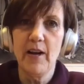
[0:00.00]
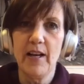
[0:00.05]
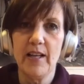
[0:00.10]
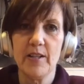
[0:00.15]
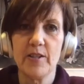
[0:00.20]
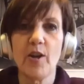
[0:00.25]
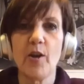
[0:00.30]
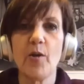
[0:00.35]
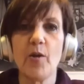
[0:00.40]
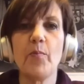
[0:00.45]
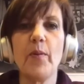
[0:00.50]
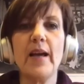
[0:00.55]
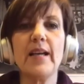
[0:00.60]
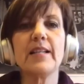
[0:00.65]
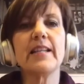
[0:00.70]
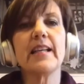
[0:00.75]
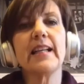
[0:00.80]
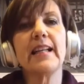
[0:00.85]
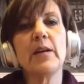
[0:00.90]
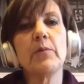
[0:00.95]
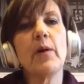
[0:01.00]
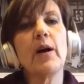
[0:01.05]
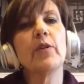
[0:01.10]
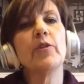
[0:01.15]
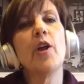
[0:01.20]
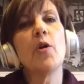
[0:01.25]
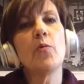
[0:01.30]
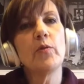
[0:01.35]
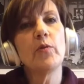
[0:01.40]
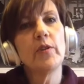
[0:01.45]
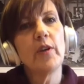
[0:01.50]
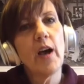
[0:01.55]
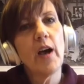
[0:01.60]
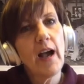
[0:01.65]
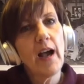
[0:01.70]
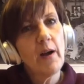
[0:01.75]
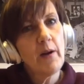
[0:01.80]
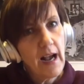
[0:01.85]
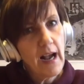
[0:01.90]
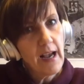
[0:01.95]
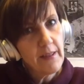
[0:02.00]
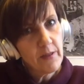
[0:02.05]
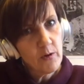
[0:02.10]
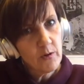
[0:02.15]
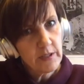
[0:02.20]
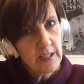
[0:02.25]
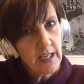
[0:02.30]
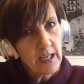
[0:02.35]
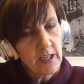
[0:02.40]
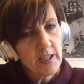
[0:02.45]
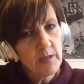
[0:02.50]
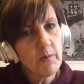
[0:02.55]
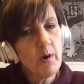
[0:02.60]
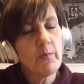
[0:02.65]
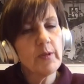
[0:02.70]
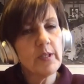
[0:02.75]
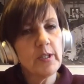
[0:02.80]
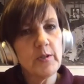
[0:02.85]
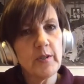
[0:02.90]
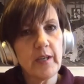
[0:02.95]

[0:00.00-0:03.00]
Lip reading: So, well, no, I thought actually what we'd do,